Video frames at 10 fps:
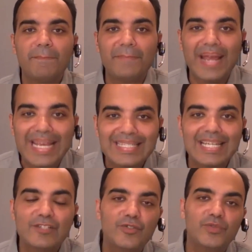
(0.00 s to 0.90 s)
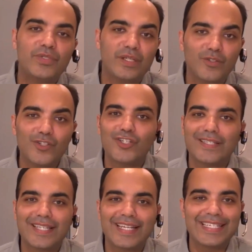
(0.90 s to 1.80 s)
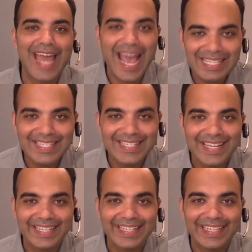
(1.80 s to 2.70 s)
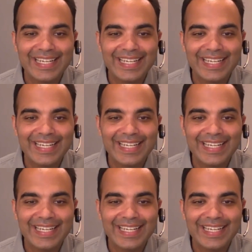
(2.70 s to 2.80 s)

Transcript: basic due diligence and testing